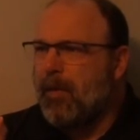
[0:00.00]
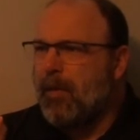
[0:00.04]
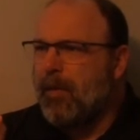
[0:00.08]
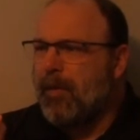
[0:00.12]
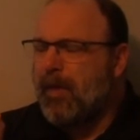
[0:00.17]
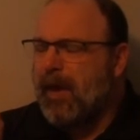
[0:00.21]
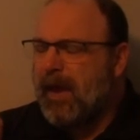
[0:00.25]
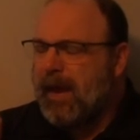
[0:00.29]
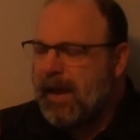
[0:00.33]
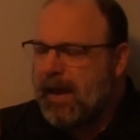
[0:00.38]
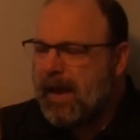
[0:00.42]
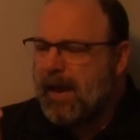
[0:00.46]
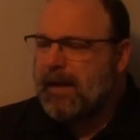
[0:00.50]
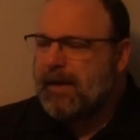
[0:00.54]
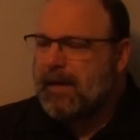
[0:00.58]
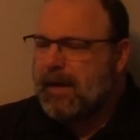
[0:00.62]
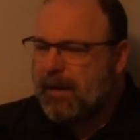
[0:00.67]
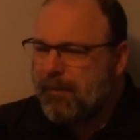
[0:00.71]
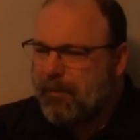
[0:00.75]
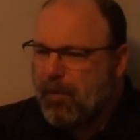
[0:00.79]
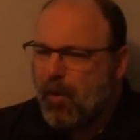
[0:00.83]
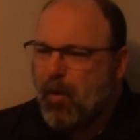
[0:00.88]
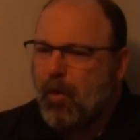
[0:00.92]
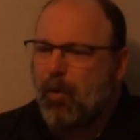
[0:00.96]
they end
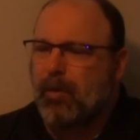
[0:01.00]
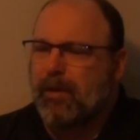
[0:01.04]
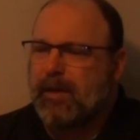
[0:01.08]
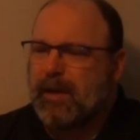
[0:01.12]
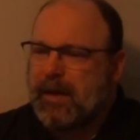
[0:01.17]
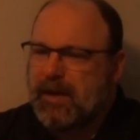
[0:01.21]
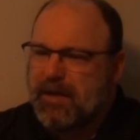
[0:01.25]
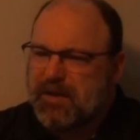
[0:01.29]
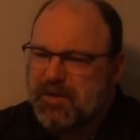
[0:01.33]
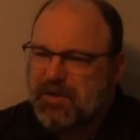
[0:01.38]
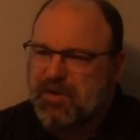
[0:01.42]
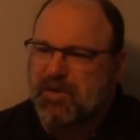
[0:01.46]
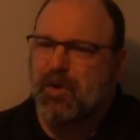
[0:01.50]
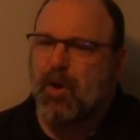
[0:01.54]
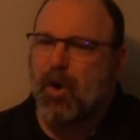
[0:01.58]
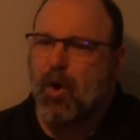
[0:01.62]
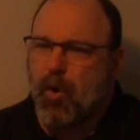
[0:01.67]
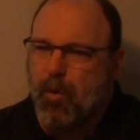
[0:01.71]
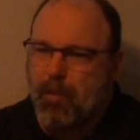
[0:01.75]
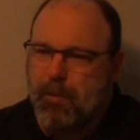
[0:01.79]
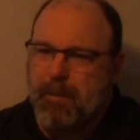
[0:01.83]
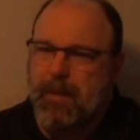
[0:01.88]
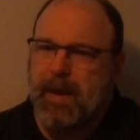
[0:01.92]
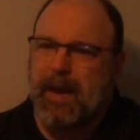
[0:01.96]
up holding
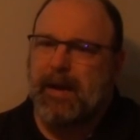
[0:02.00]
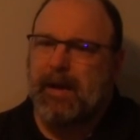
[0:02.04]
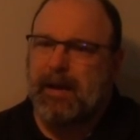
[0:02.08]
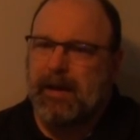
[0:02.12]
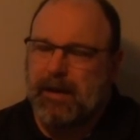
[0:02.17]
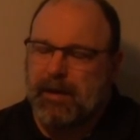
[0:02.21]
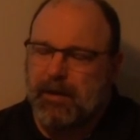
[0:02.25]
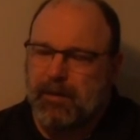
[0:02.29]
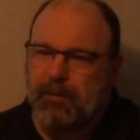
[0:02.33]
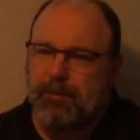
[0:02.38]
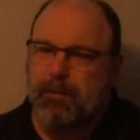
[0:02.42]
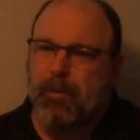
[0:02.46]
so many